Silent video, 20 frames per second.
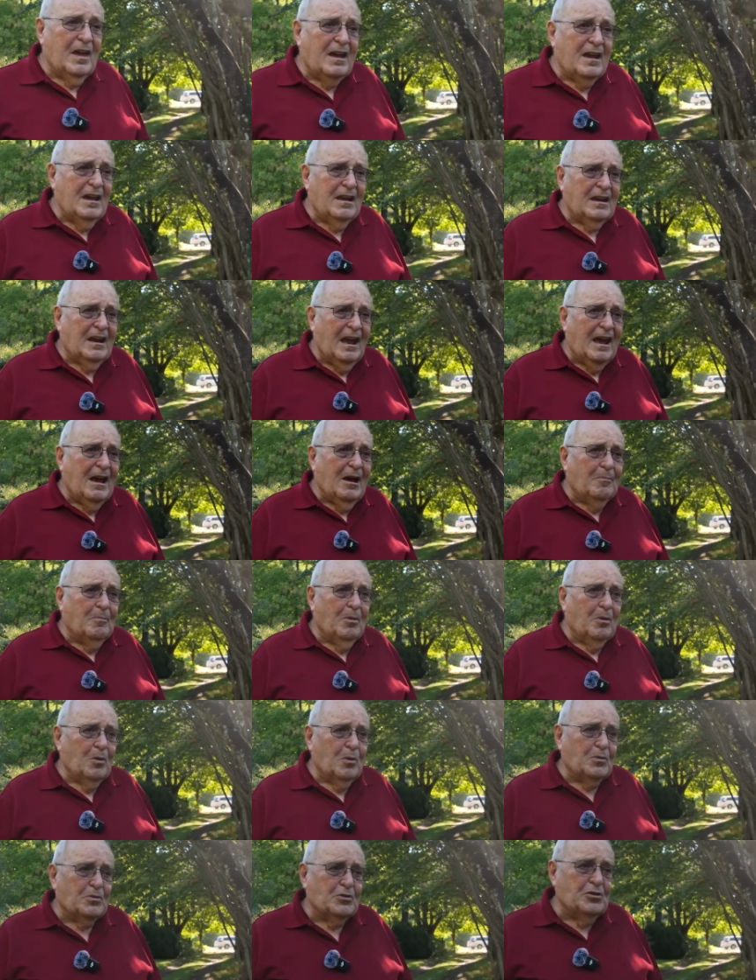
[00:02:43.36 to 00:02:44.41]
they had the
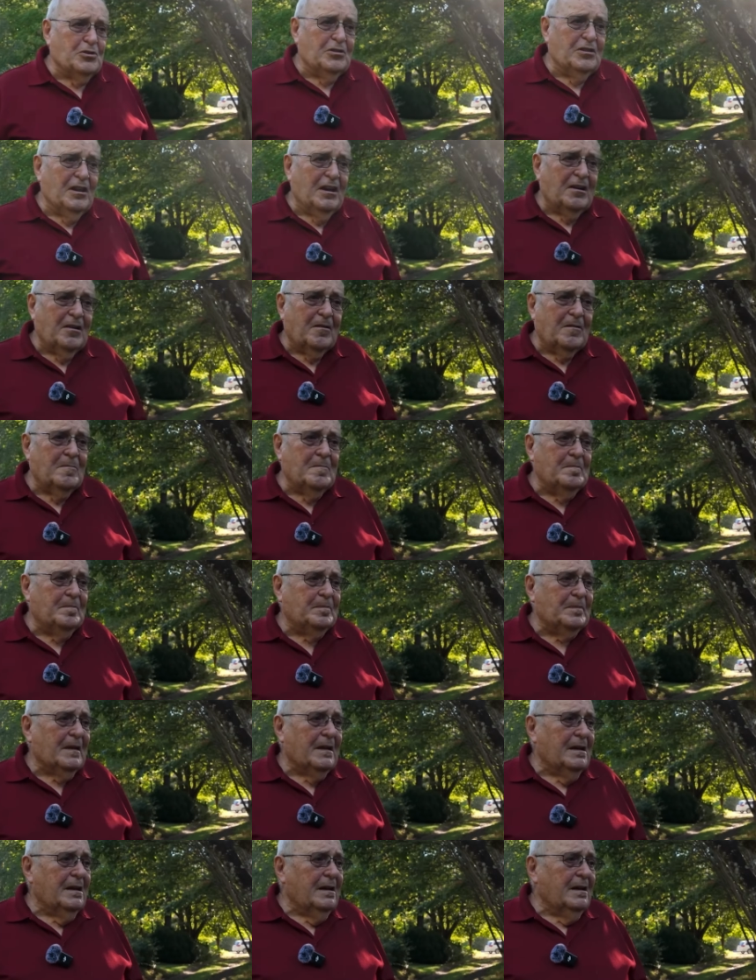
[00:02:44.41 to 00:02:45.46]
apple orchard there.
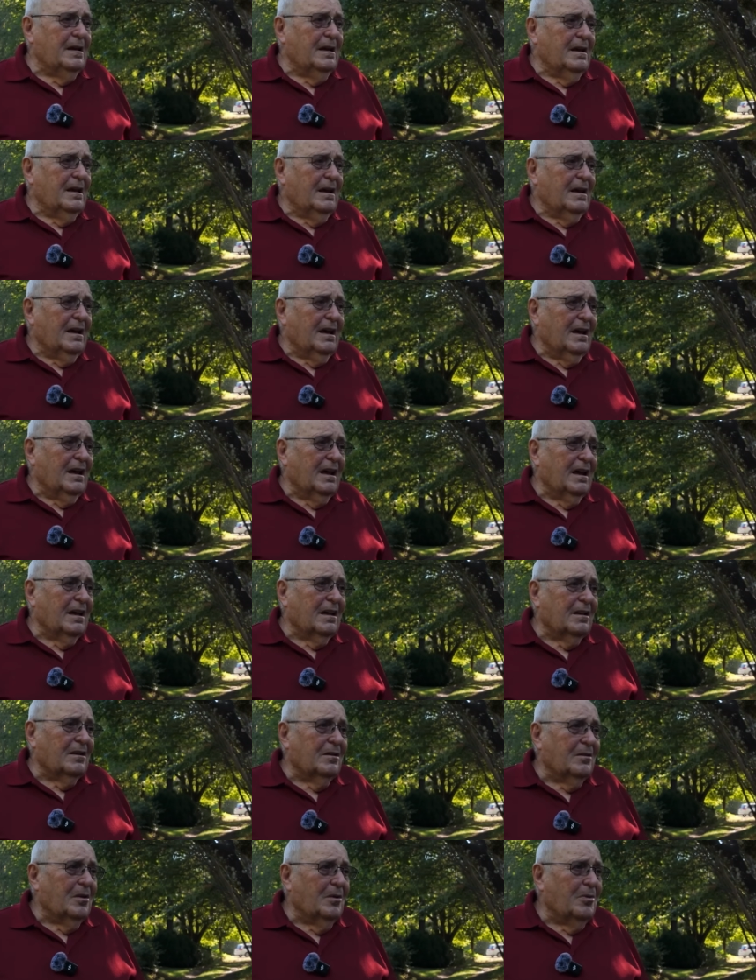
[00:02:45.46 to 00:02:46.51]

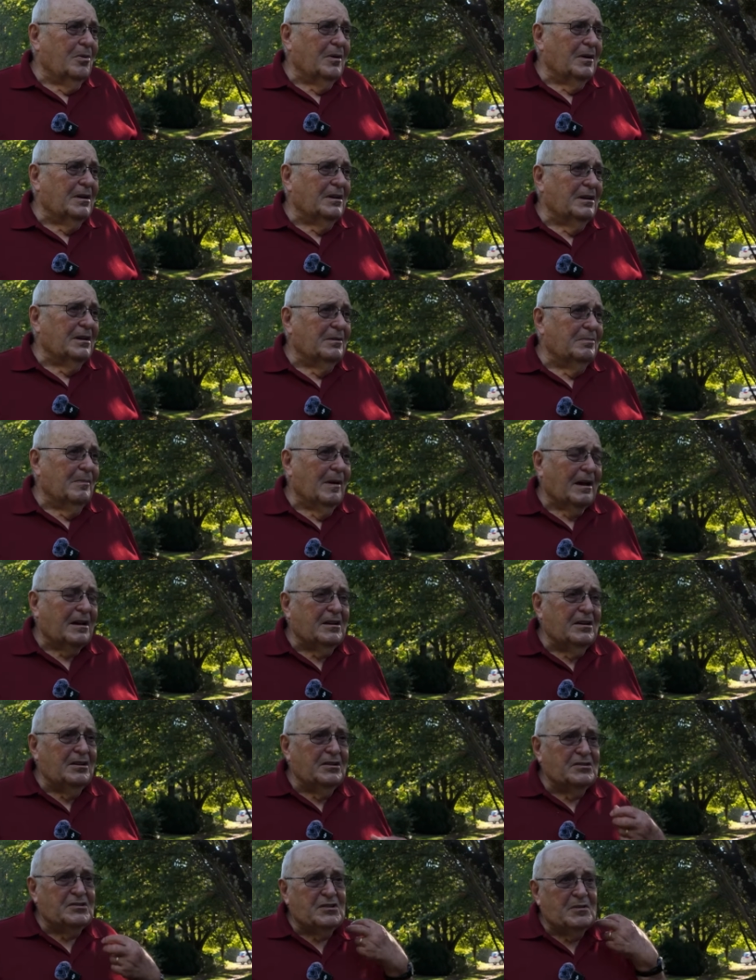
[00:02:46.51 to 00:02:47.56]
And when my
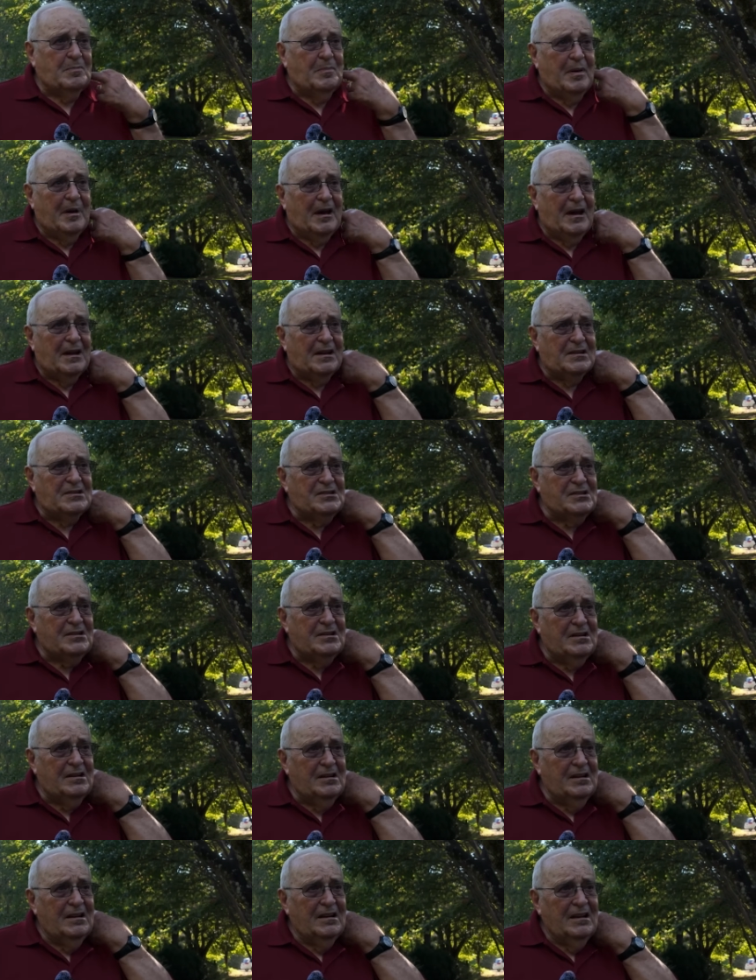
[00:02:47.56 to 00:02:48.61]
cousin passed,
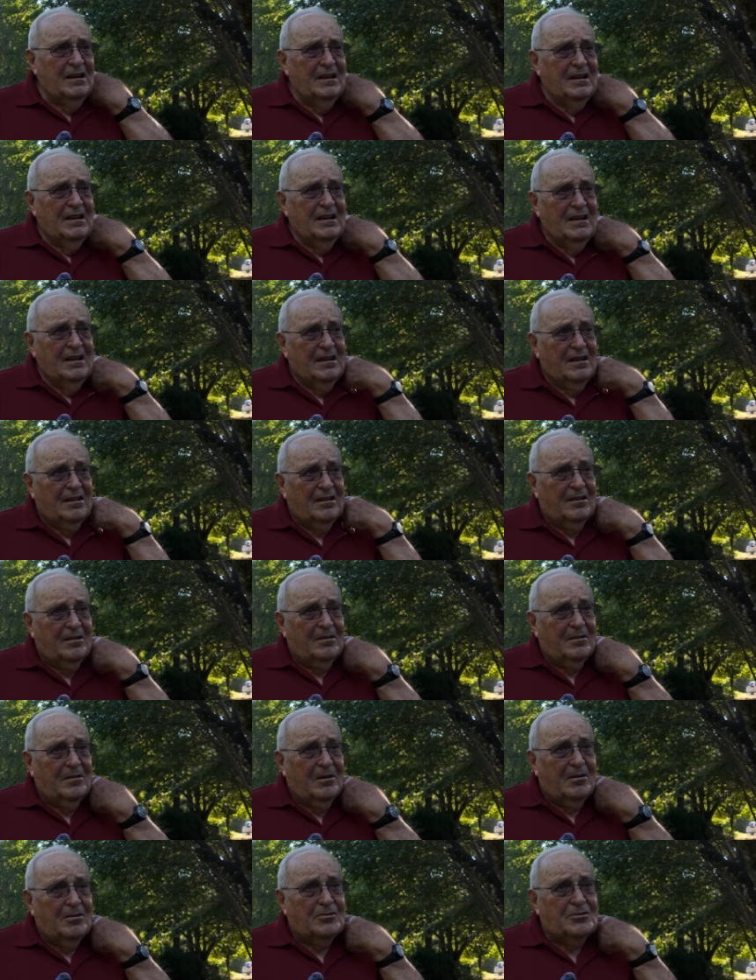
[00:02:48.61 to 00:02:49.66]

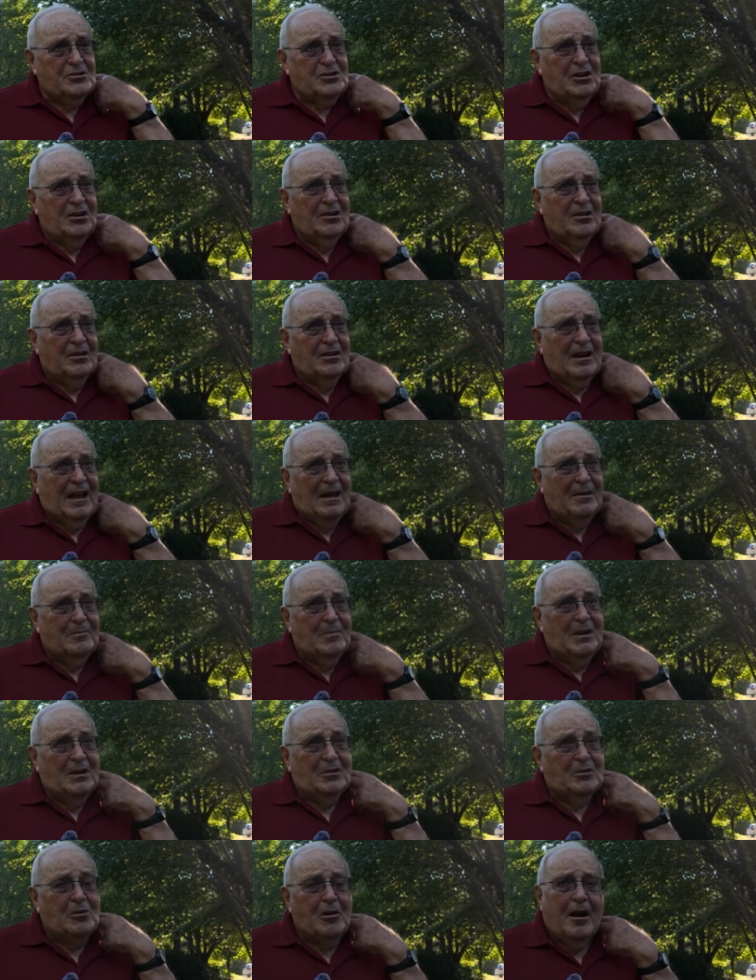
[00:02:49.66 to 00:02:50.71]
her son, I'd
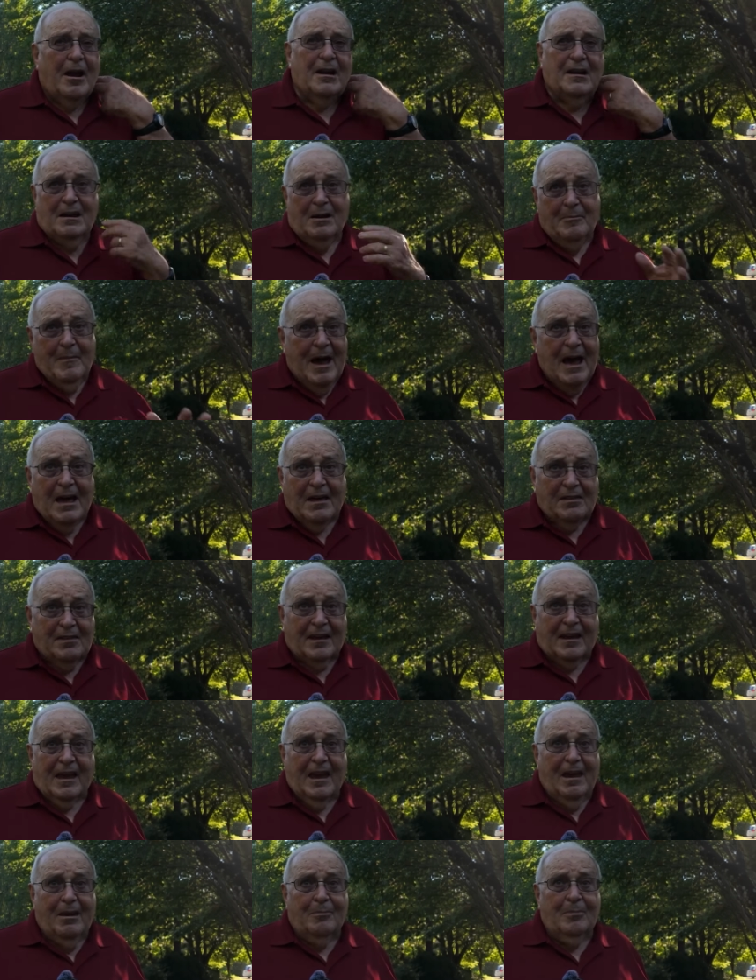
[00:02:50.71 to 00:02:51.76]
been trying to buy the
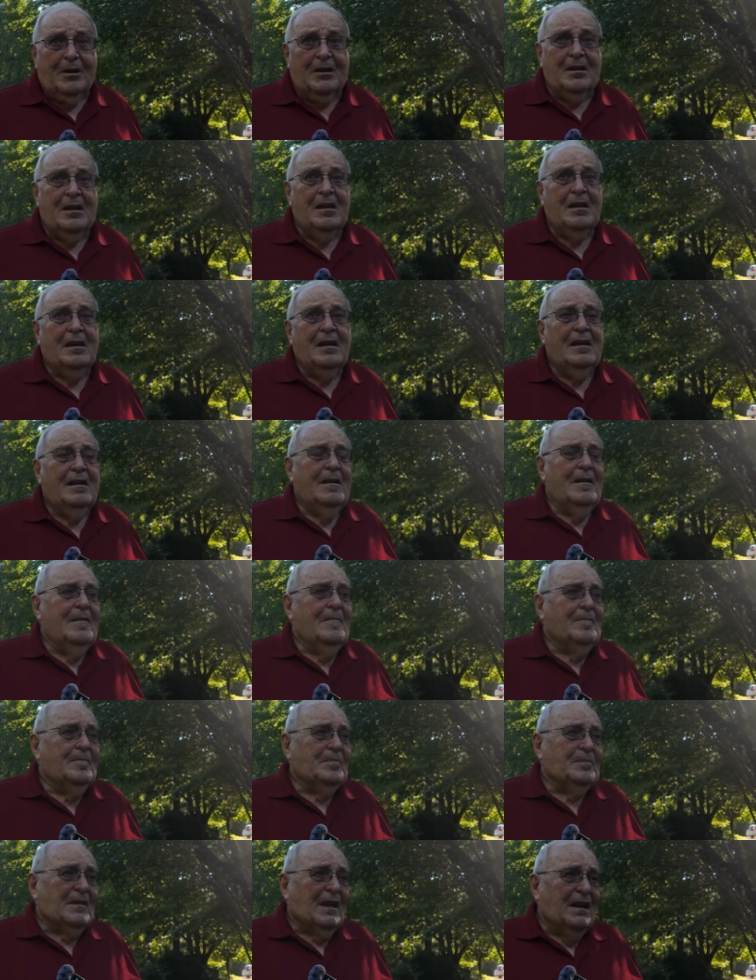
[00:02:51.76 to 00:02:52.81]
cabin,
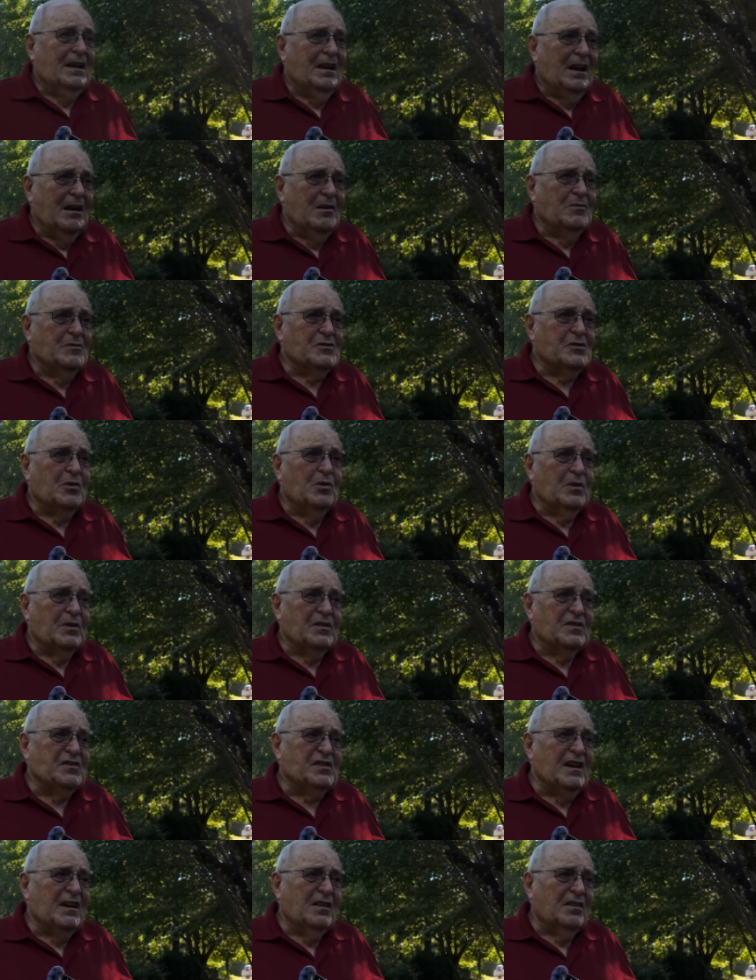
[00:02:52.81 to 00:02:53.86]
and he was going to
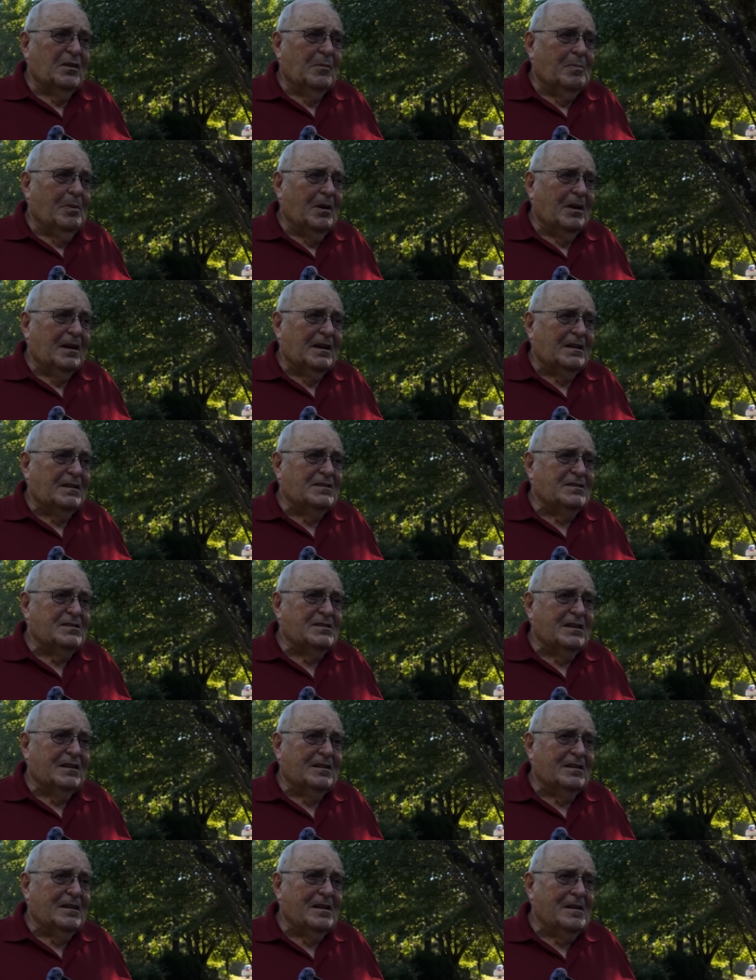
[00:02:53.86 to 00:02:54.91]
sell the place.
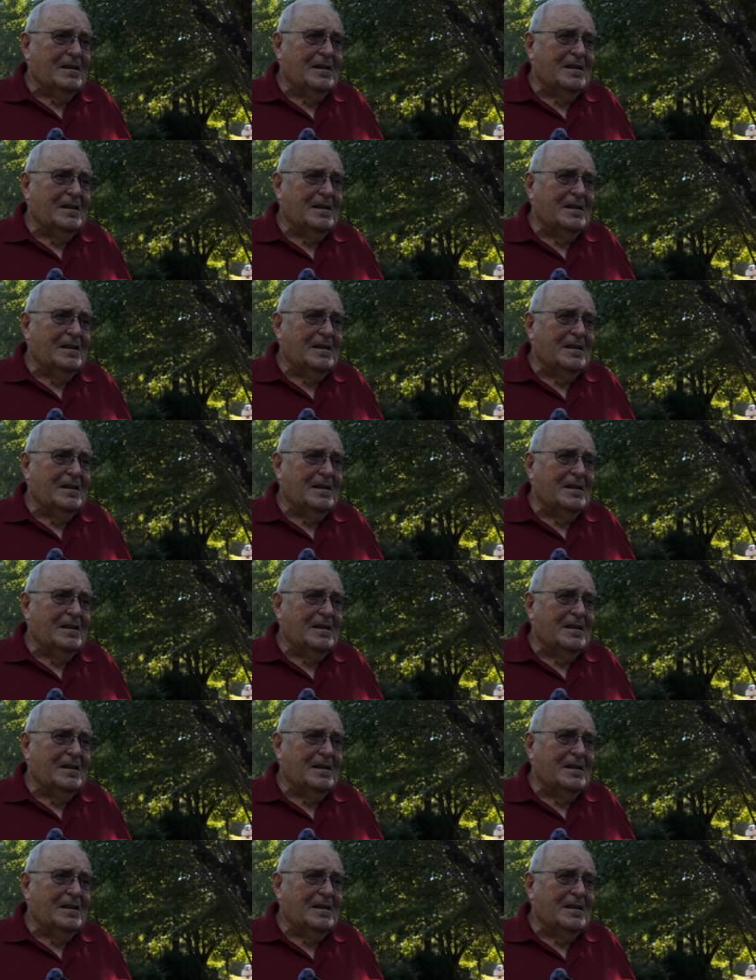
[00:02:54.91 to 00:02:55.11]
And